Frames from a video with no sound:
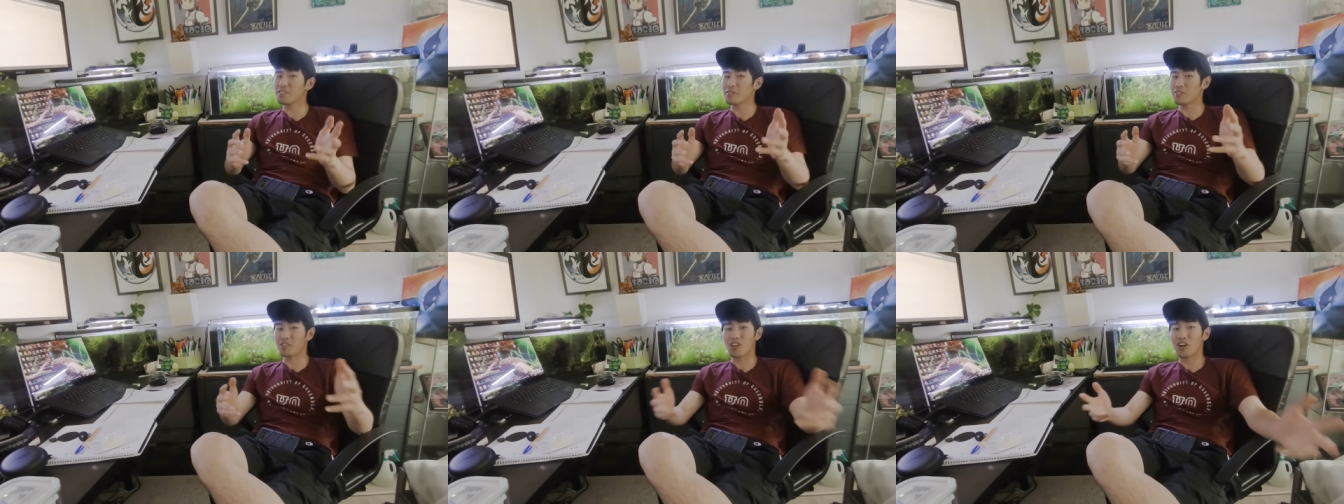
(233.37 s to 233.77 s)

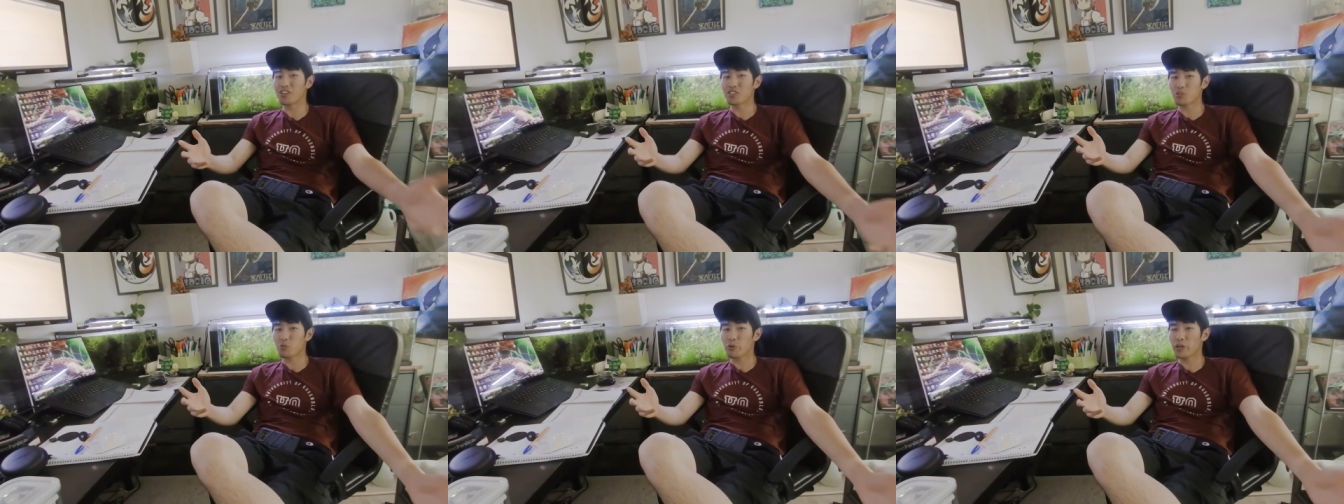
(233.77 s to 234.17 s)
large
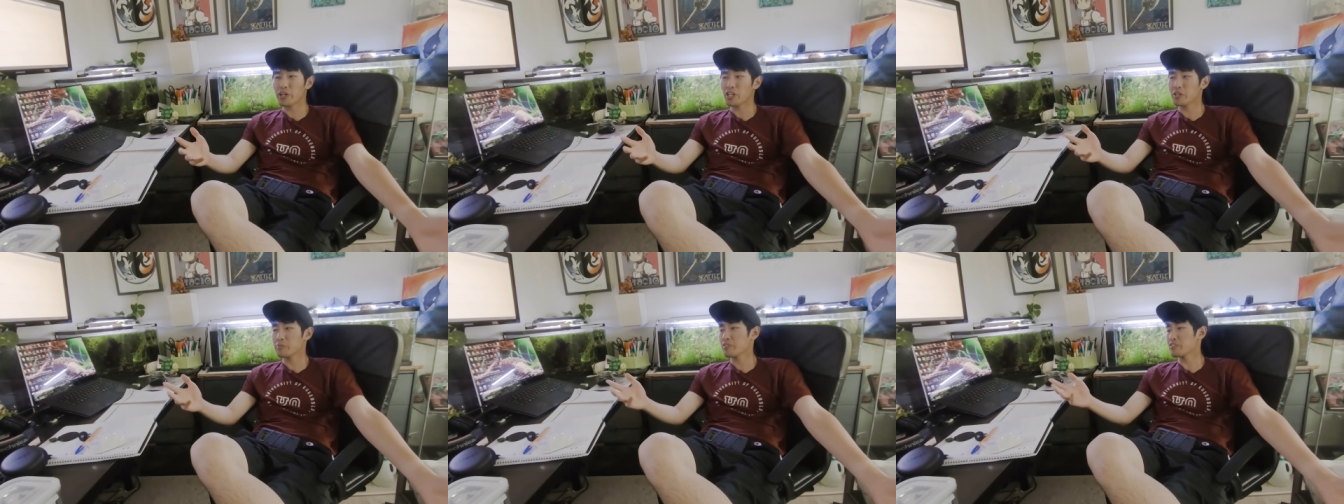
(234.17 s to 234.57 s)

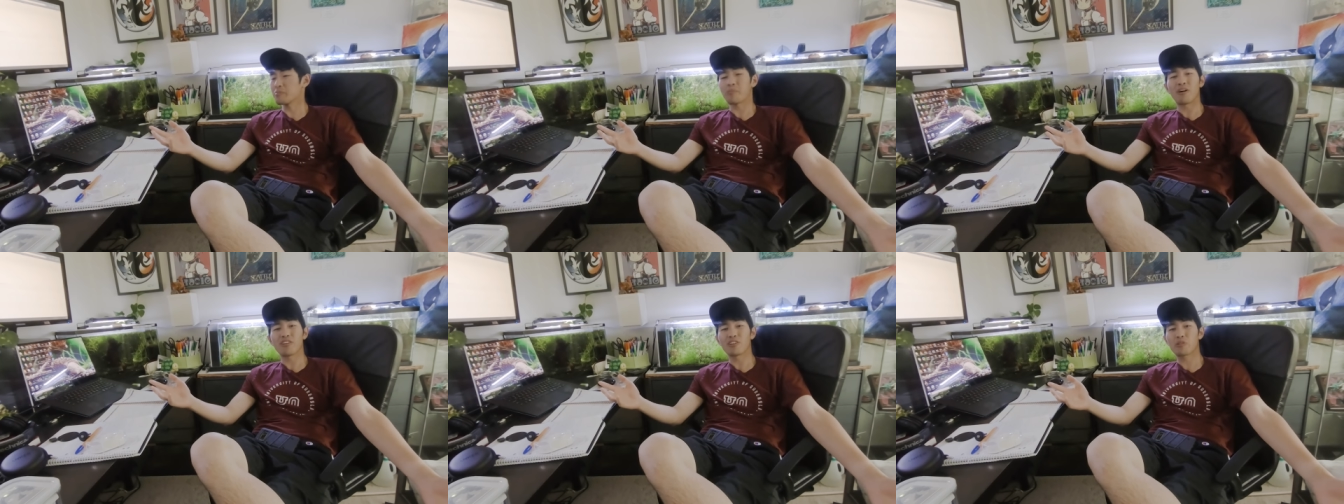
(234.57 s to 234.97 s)
aquariums,
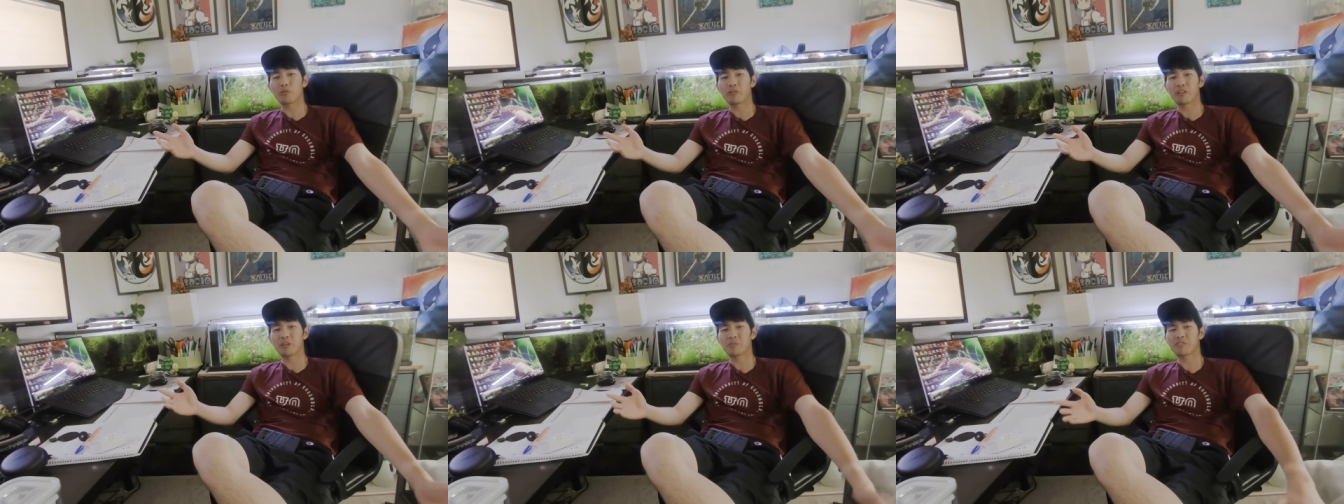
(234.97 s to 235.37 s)
small
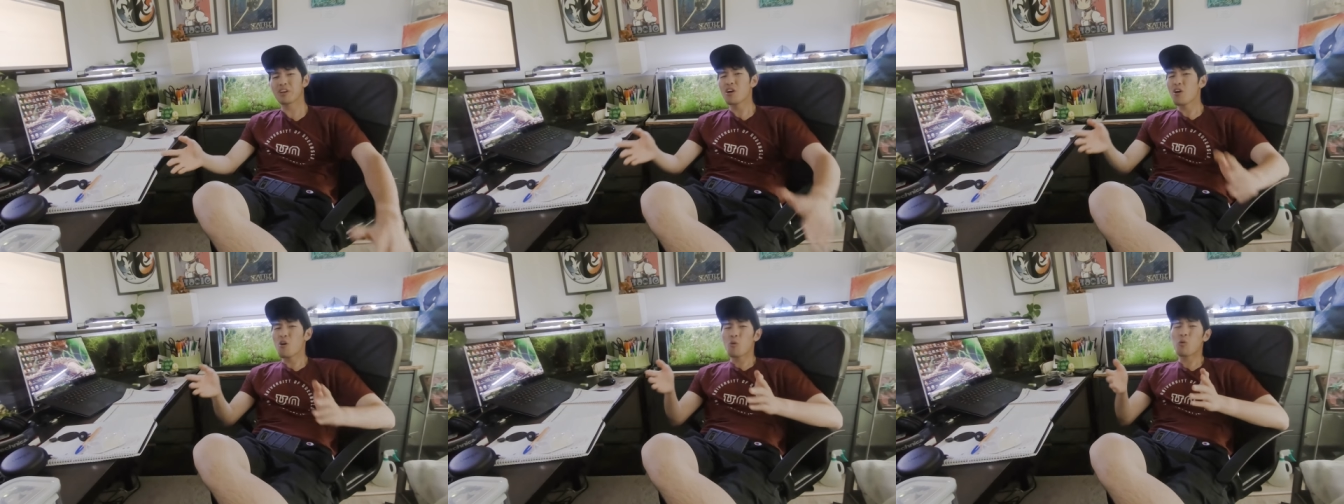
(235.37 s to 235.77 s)
aquariums?
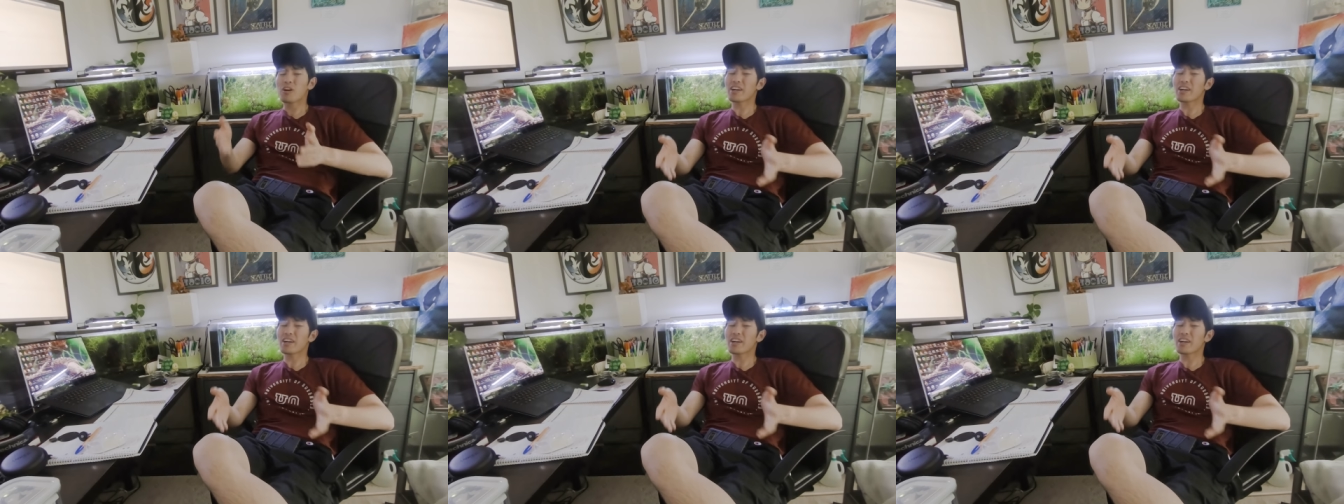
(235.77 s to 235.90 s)
What